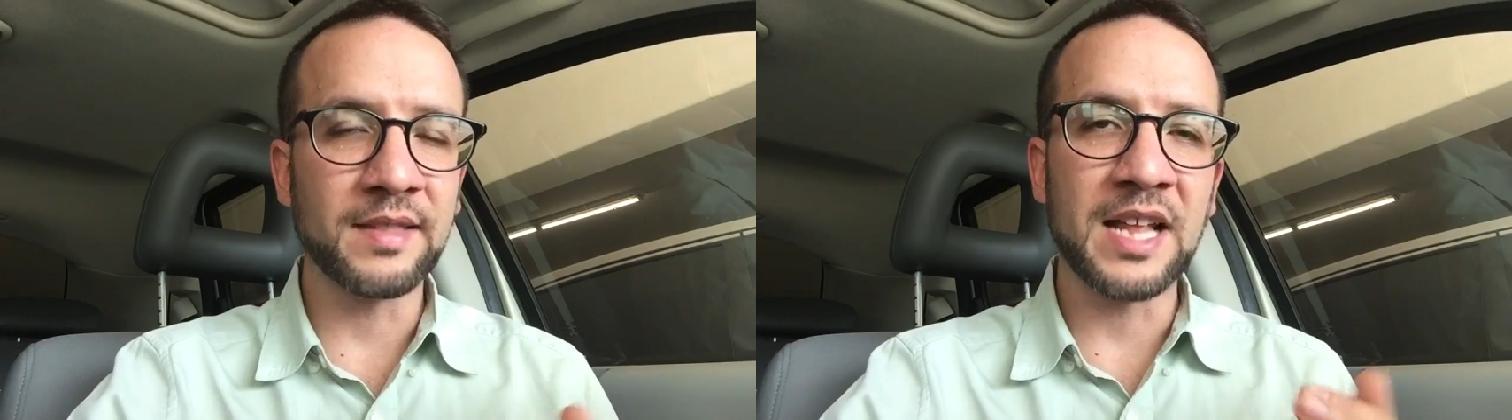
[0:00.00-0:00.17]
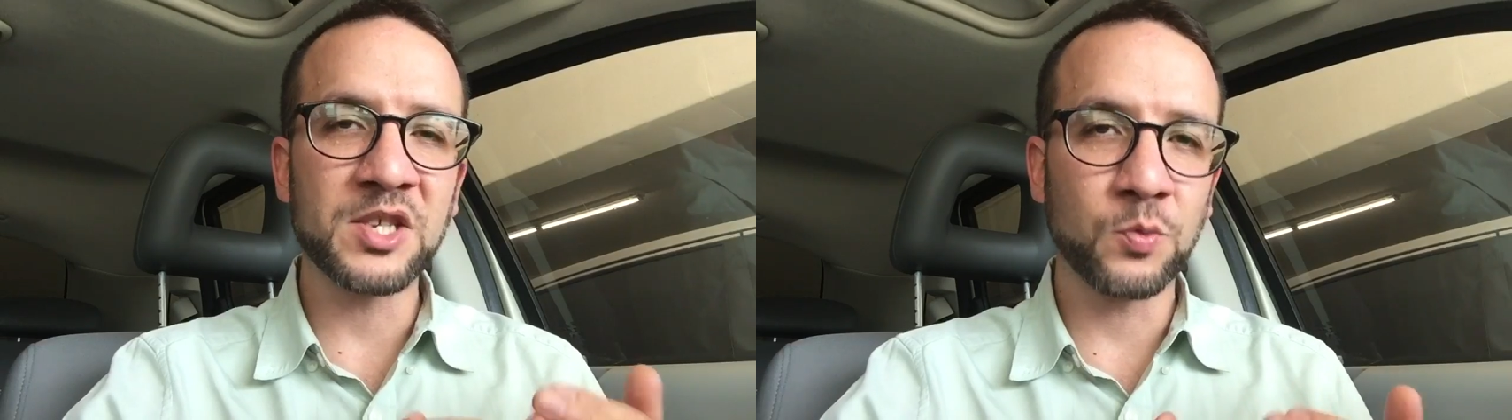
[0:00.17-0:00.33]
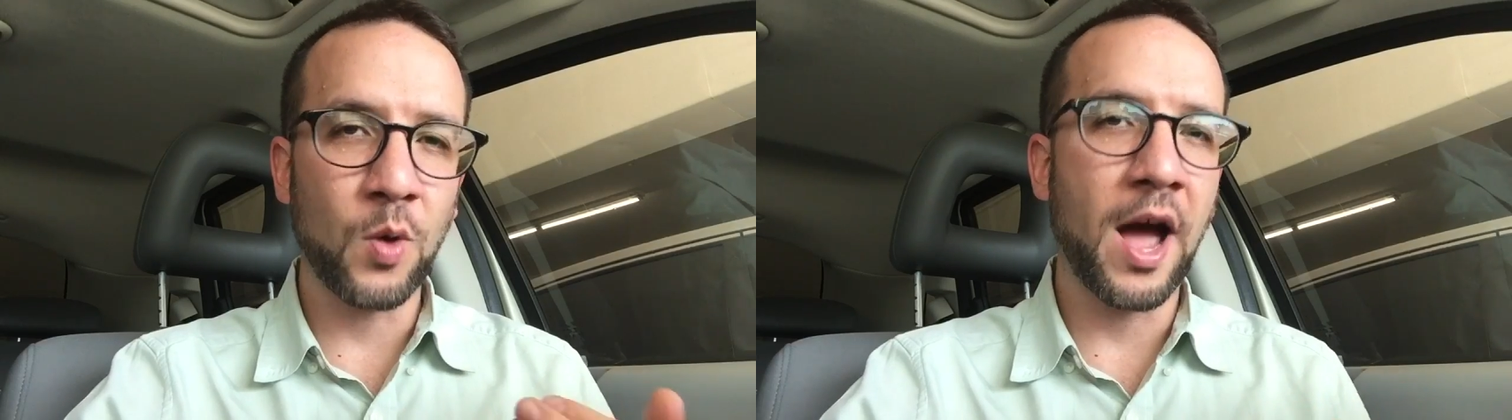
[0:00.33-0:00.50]
and
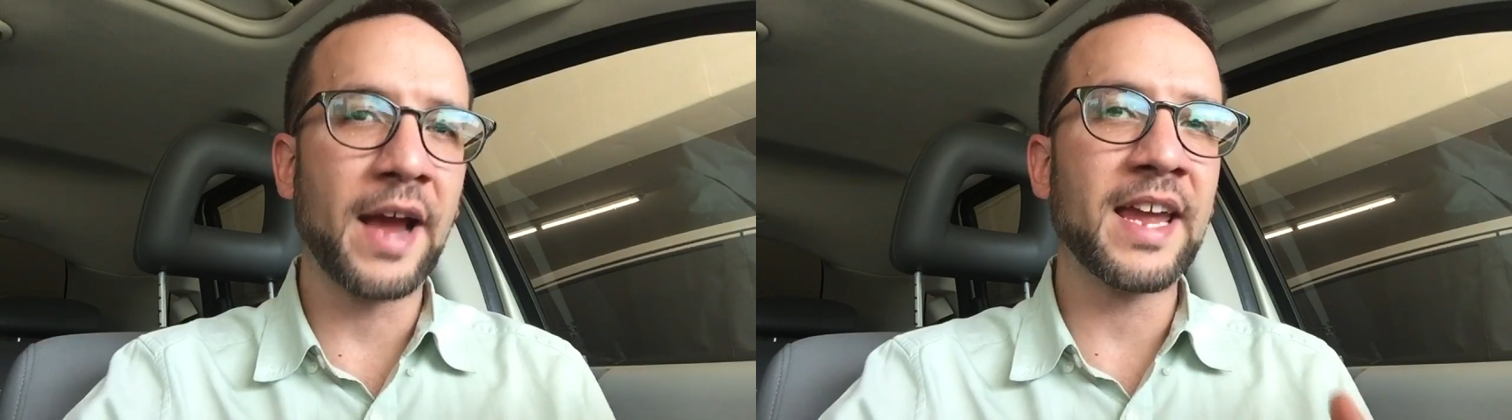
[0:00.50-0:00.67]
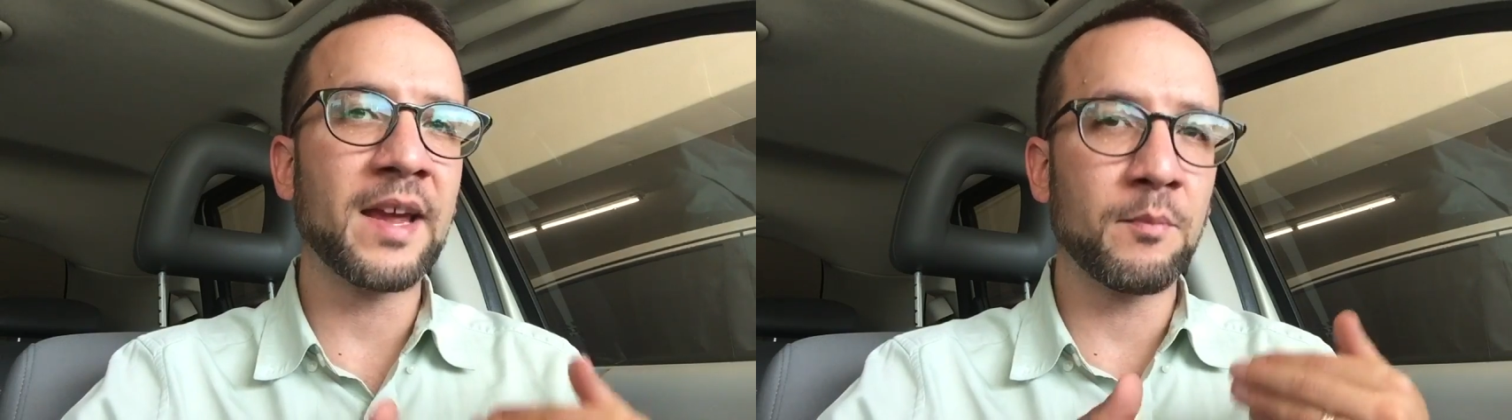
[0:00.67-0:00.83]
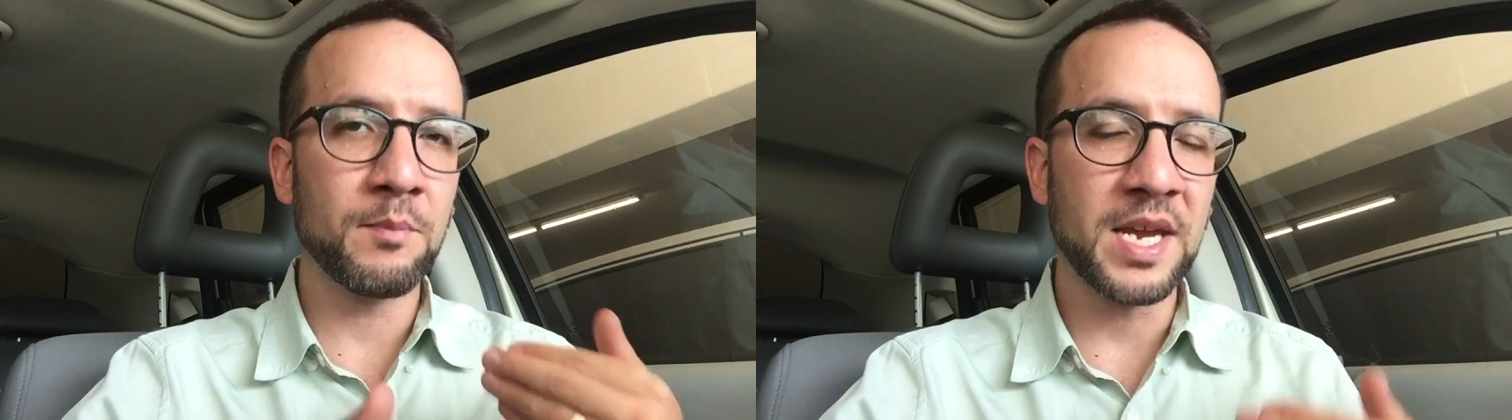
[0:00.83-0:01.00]
that's why
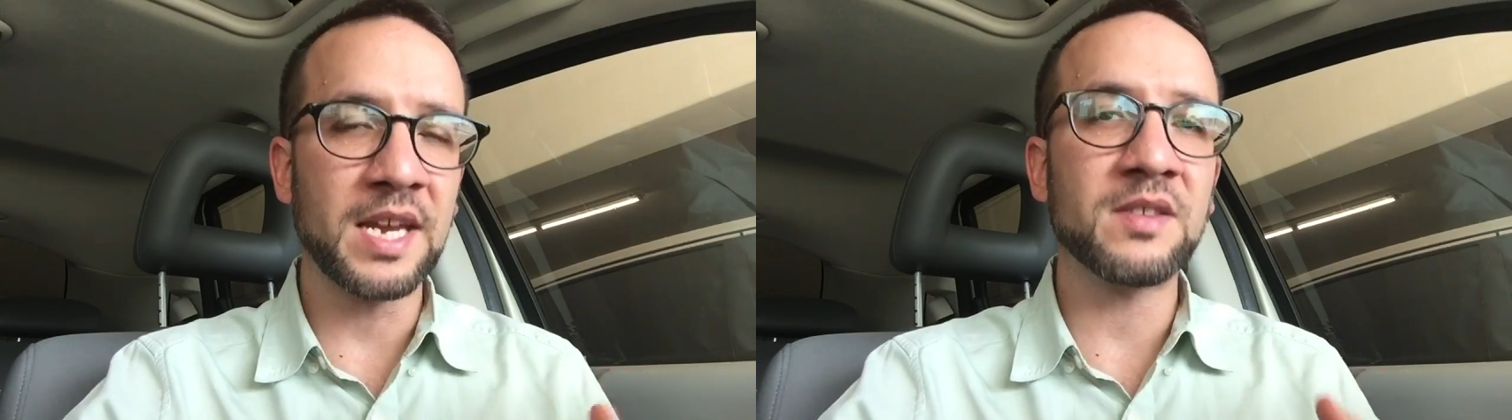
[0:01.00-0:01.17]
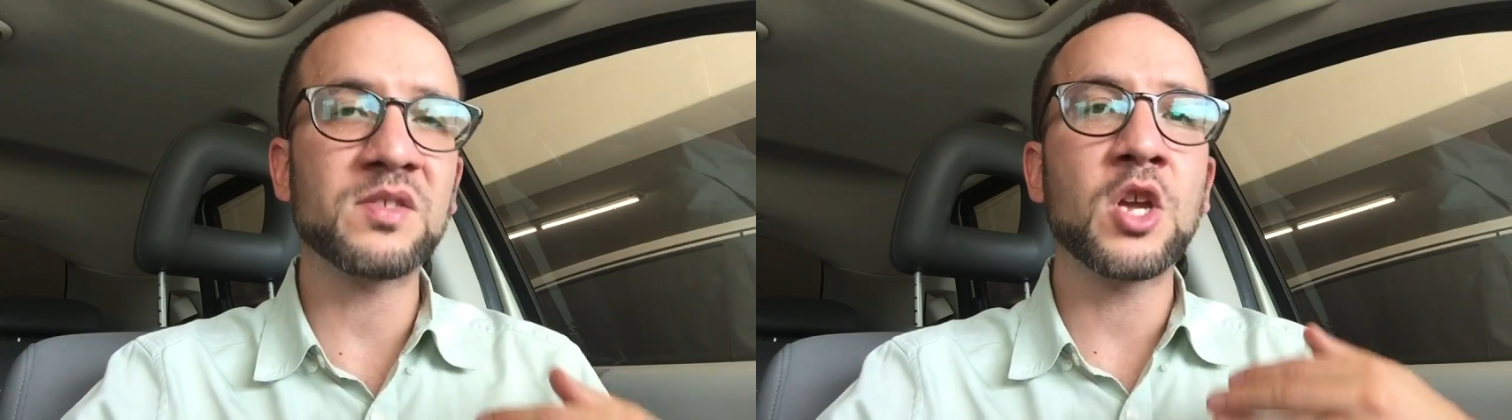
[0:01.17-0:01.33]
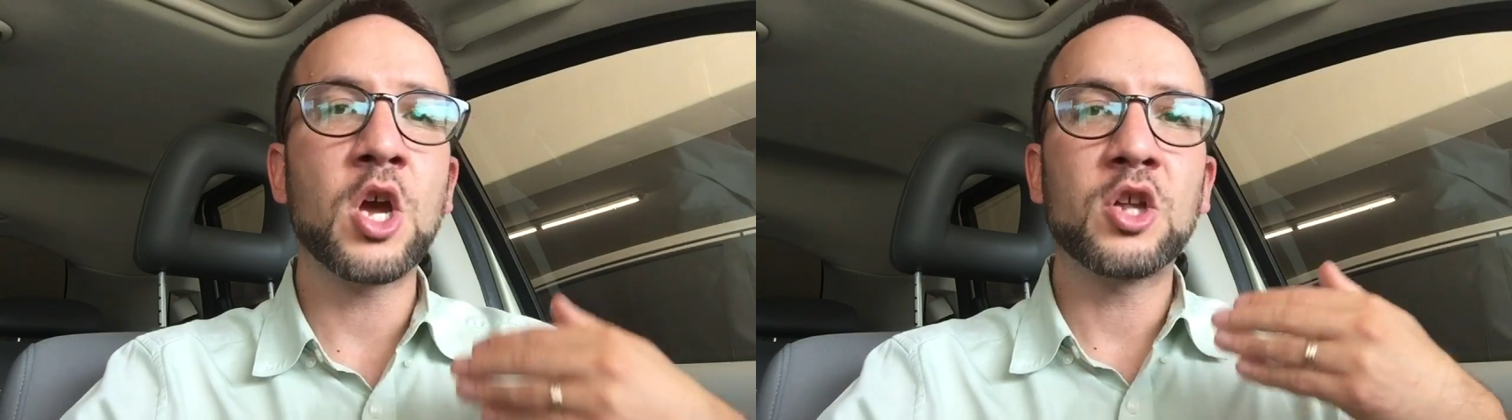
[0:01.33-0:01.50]
it
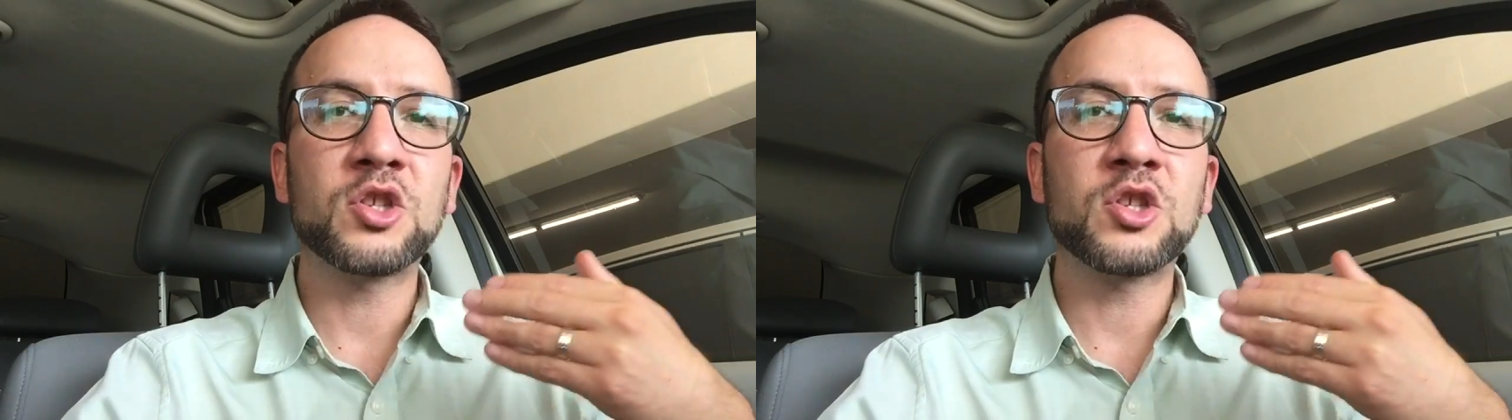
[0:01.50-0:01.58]
means